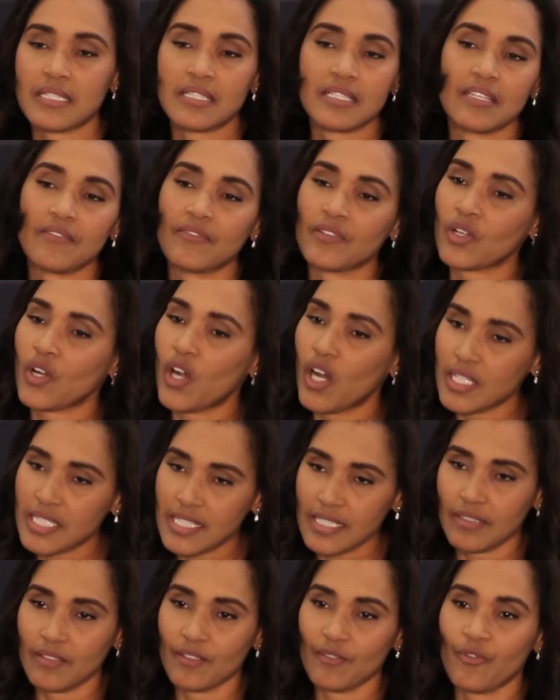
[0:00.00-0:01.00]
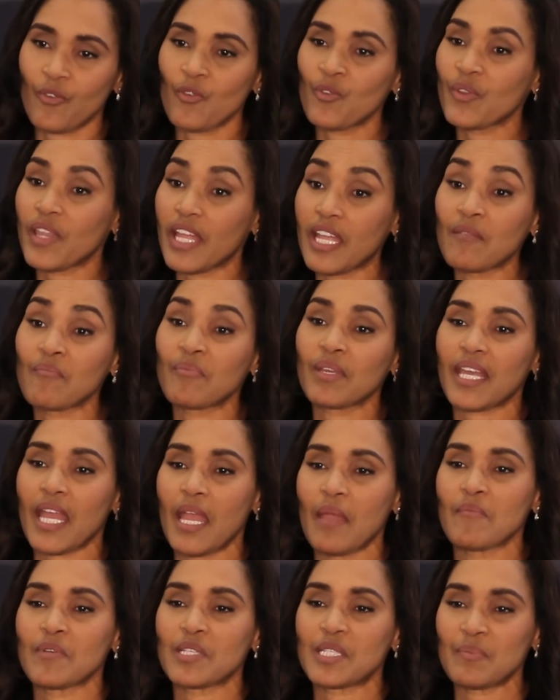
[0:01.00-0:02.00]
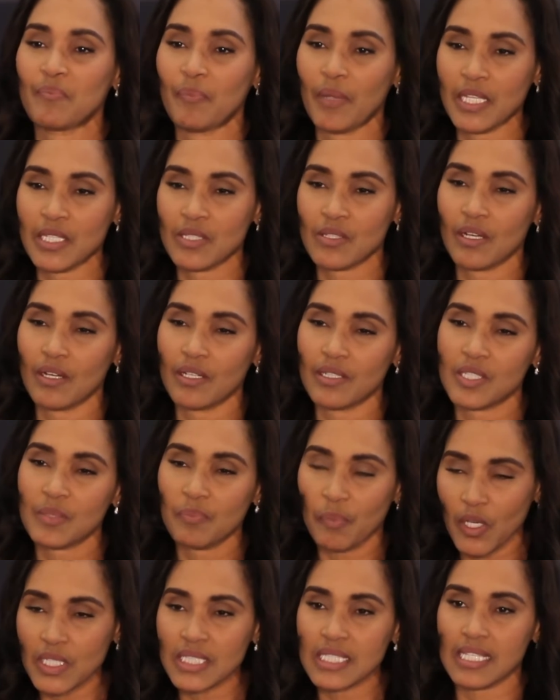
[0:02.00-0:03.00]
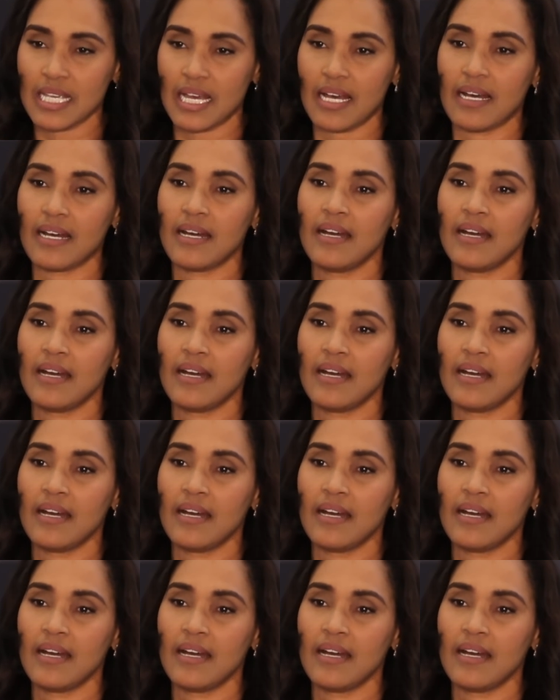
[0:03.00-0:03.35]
Stephen Kossoff, who then became a sponsor